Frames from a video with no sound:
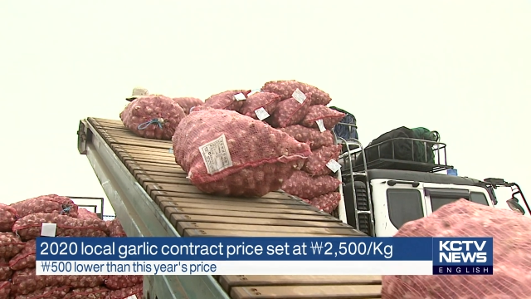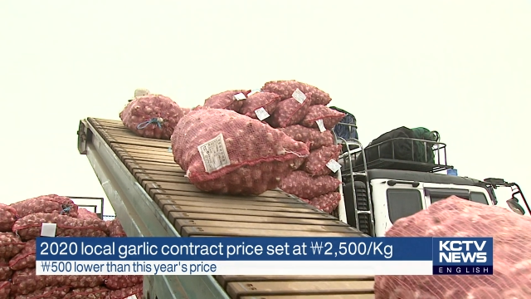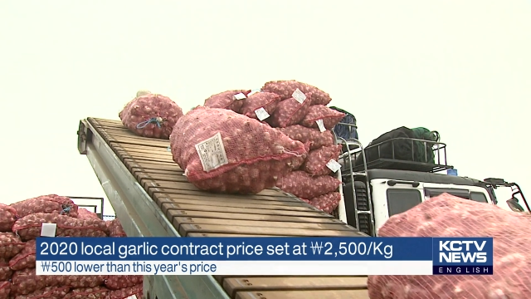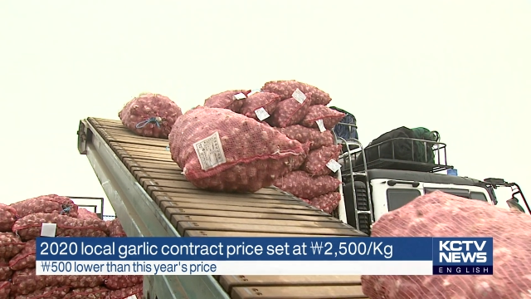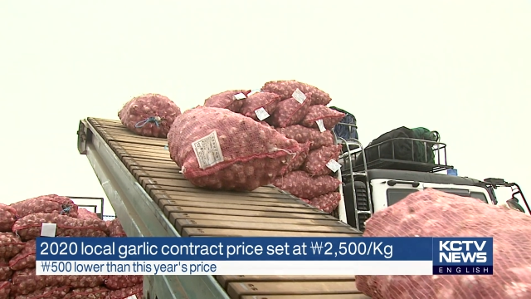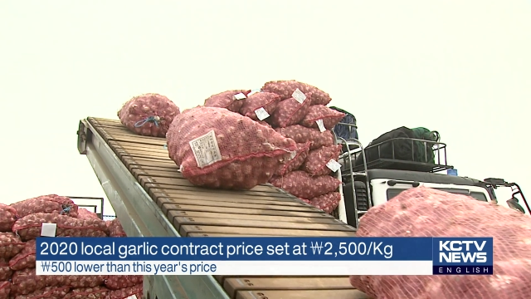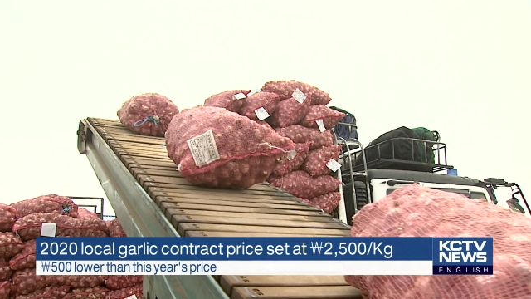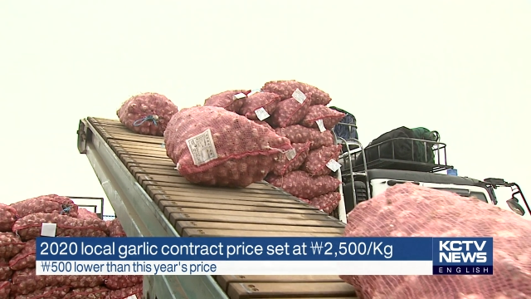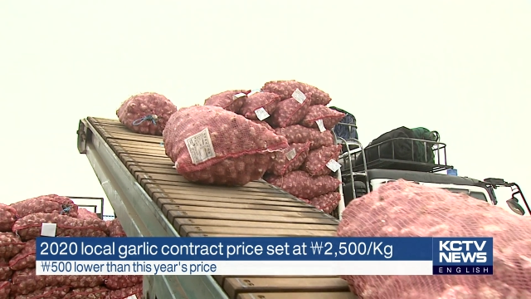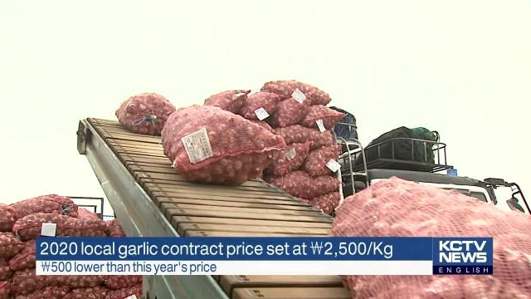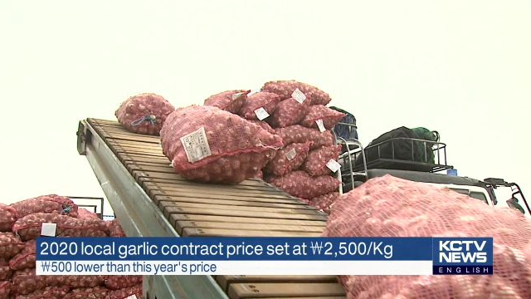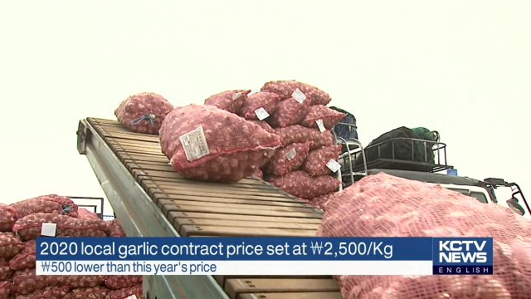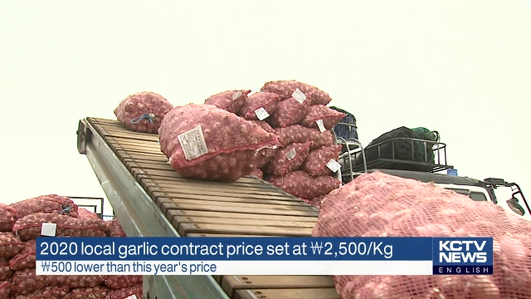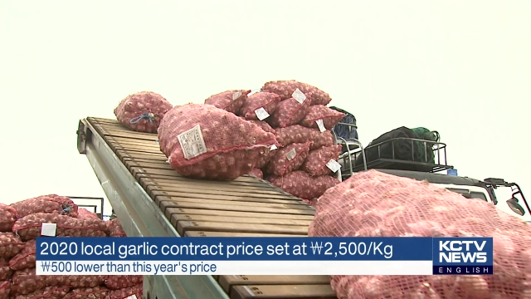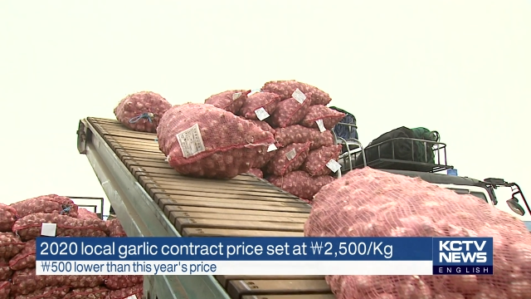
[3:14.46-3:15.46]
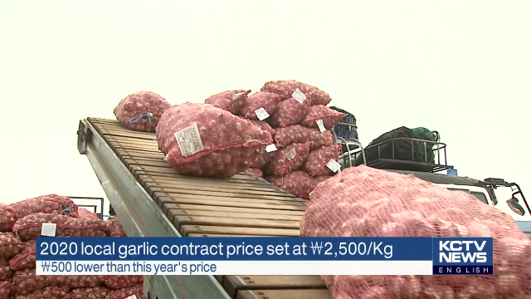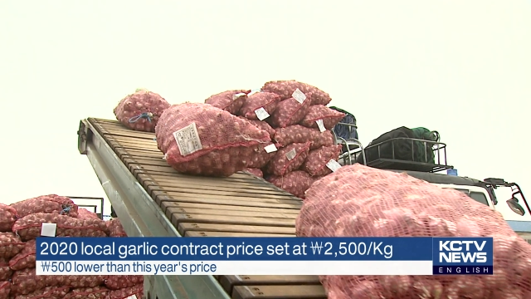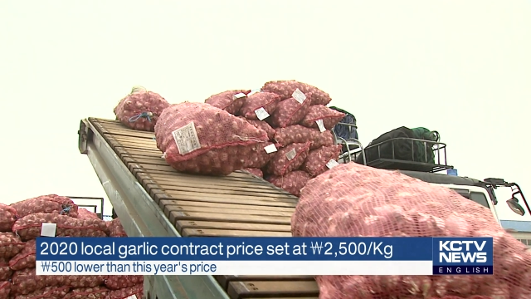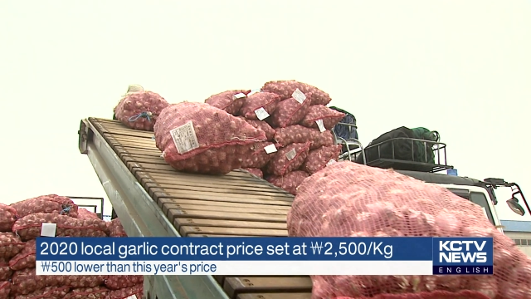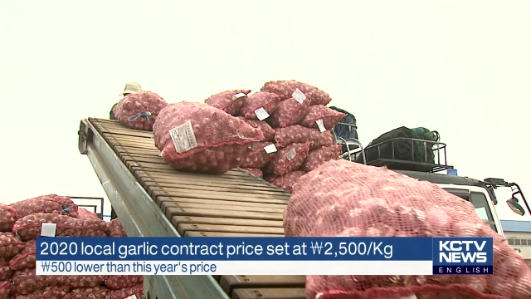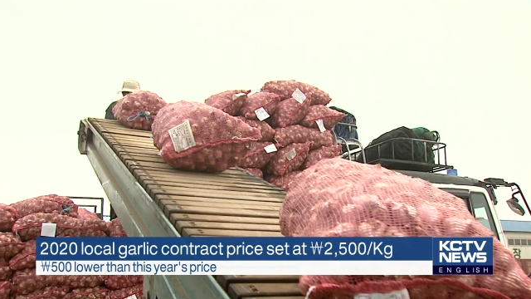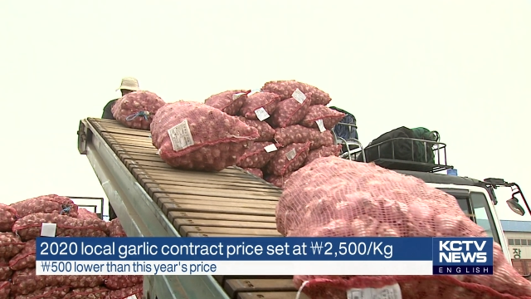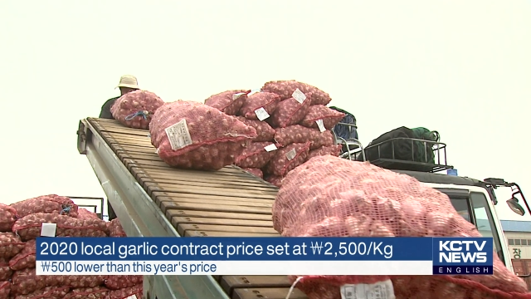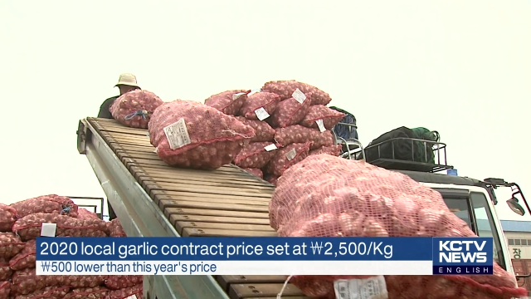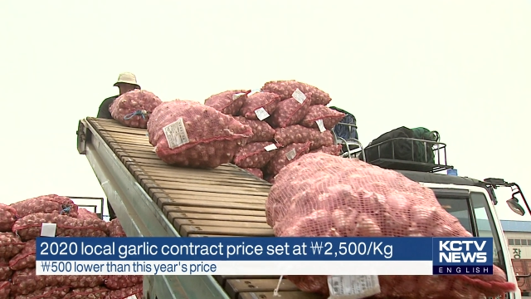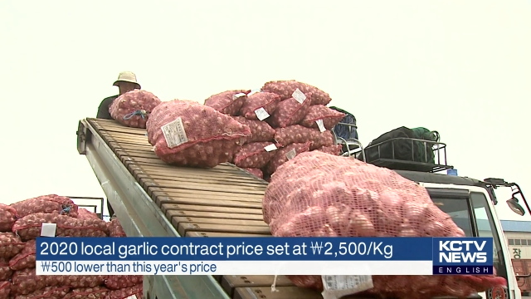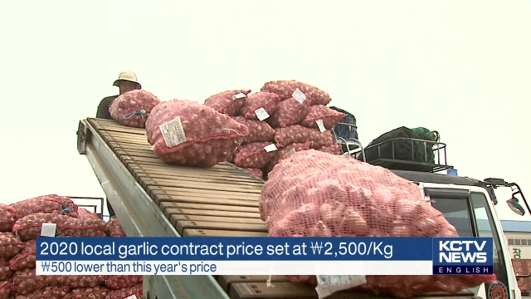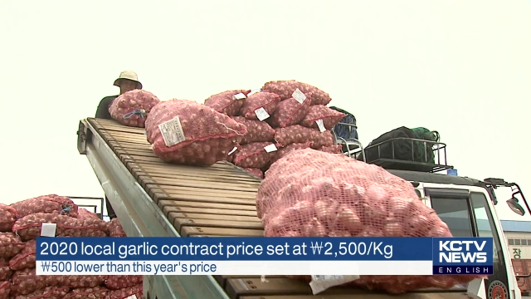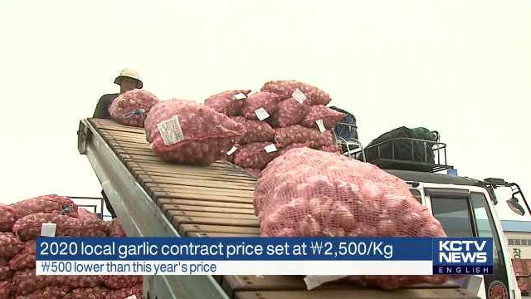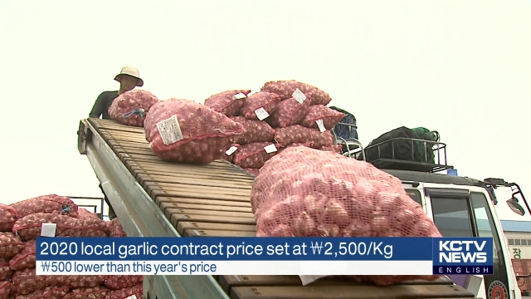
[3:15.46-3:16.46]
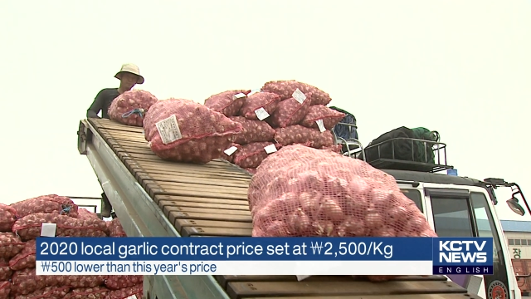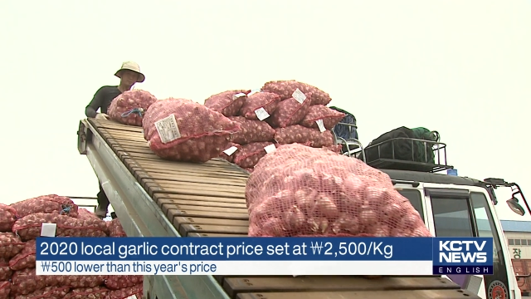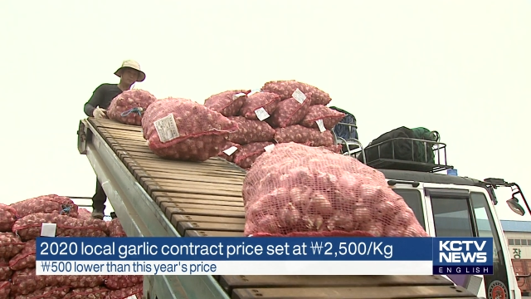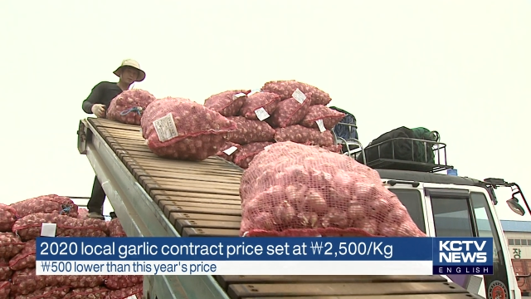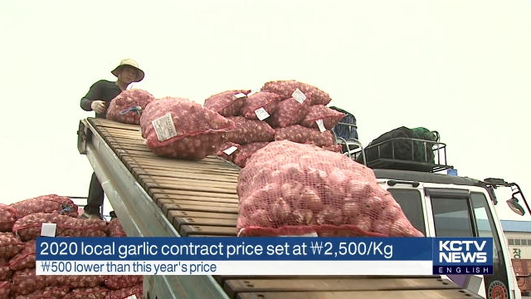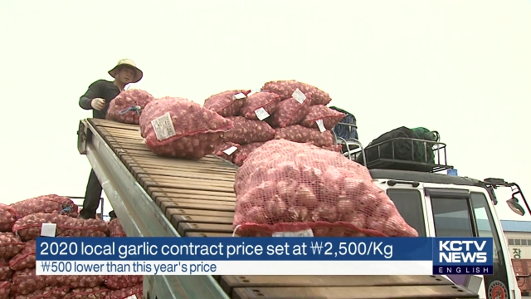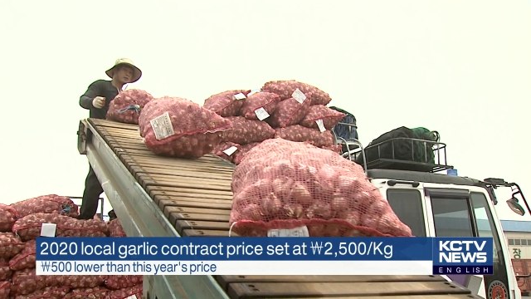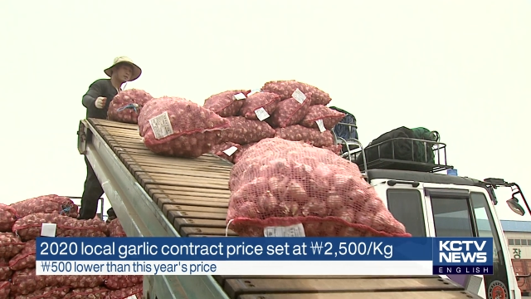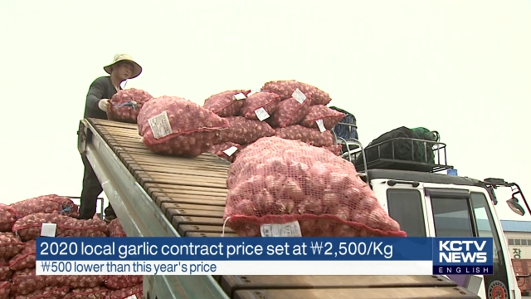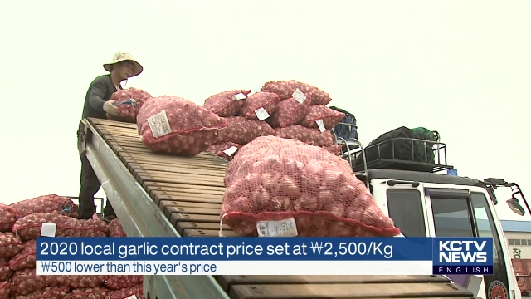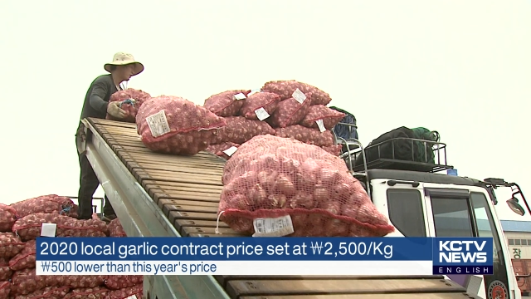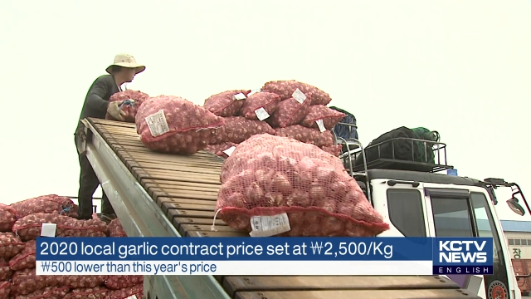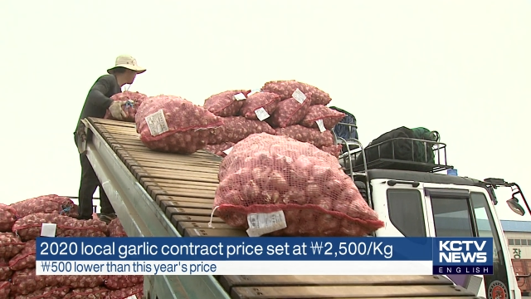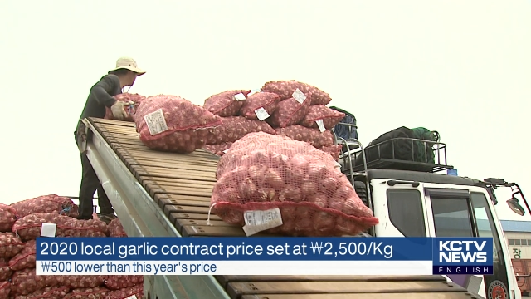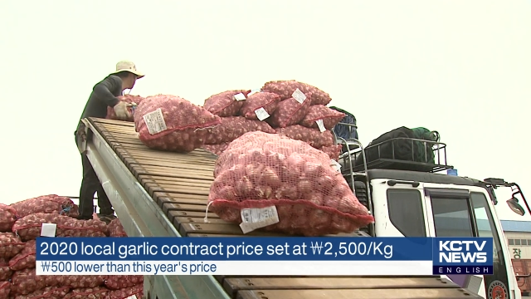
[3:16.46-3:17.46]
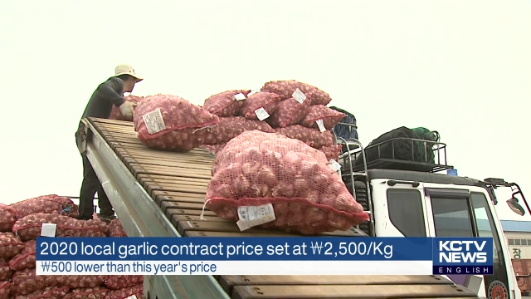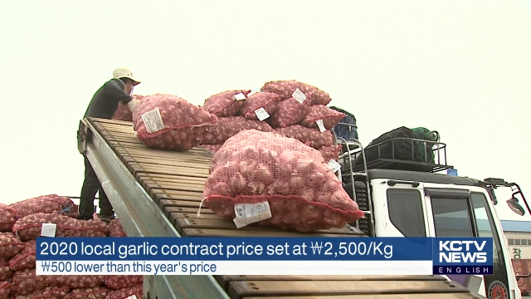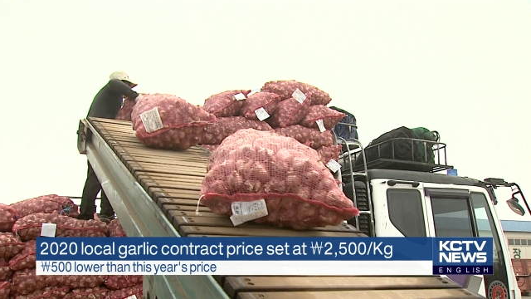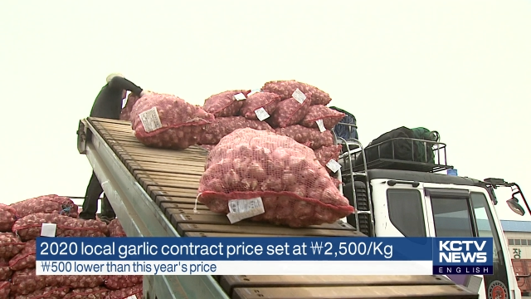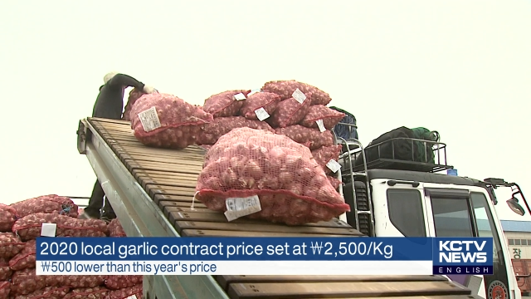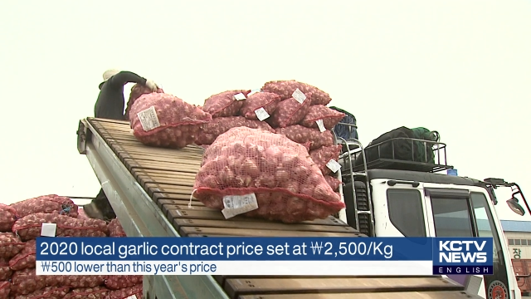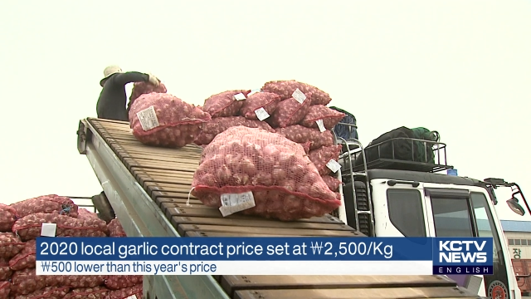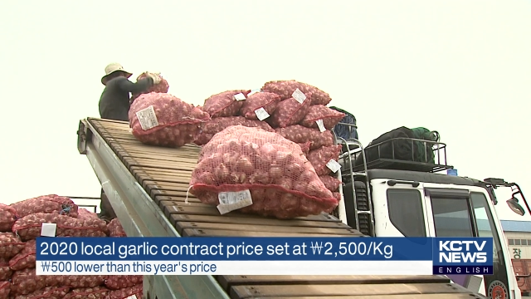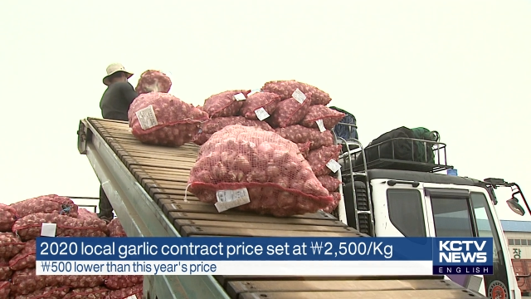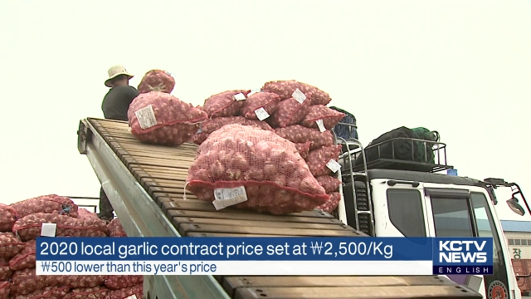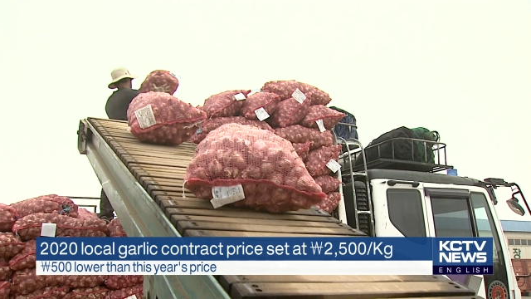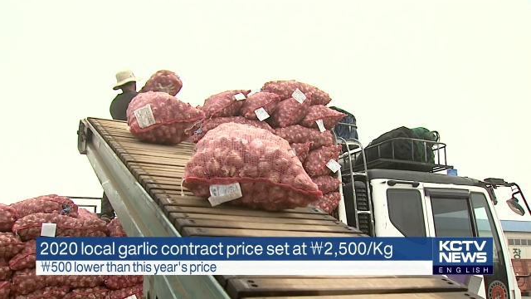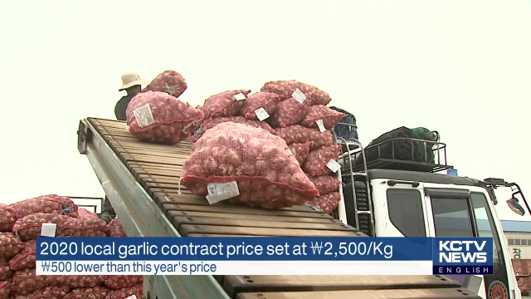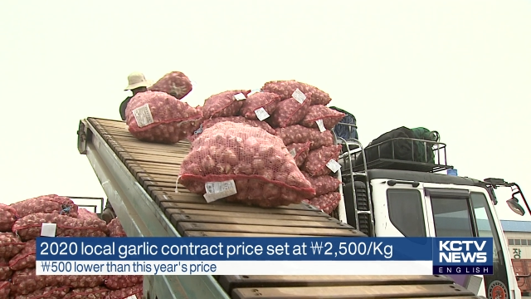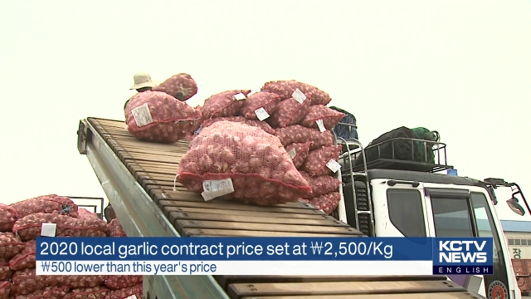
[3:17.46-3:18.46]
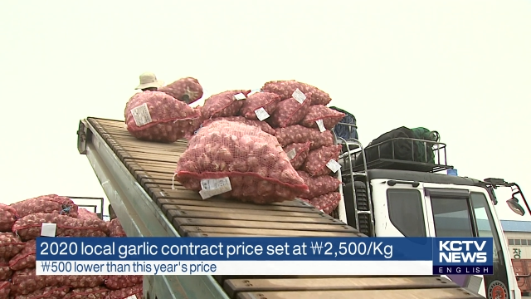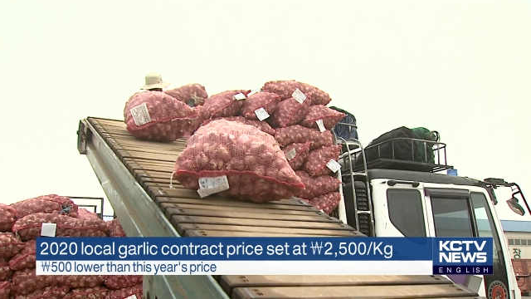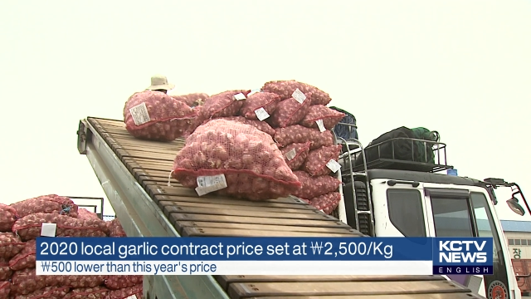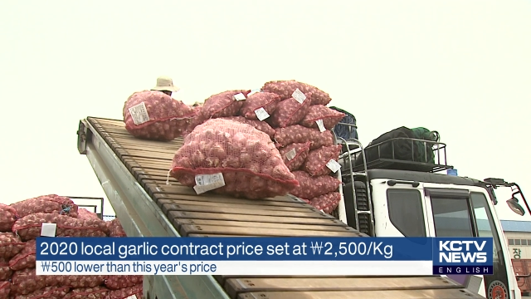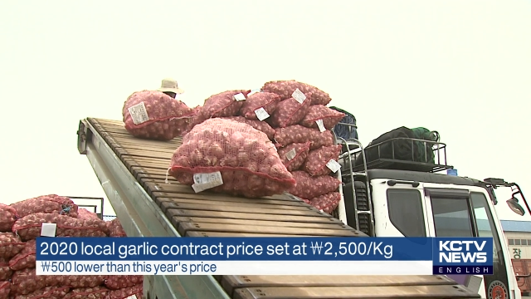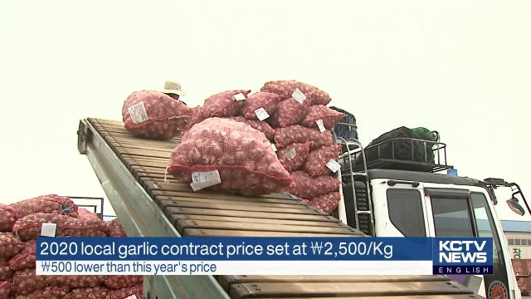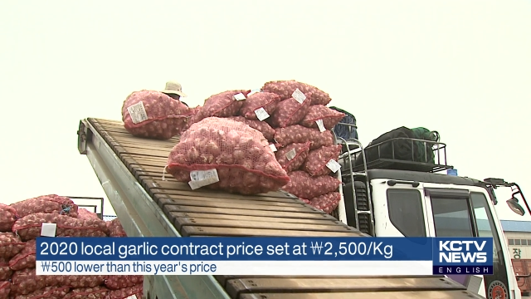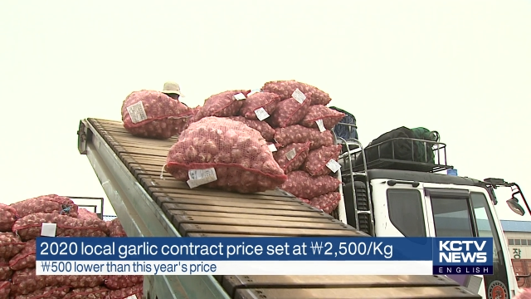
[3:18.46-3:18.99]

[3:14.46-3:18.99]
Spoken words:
[unreadable: no face in view]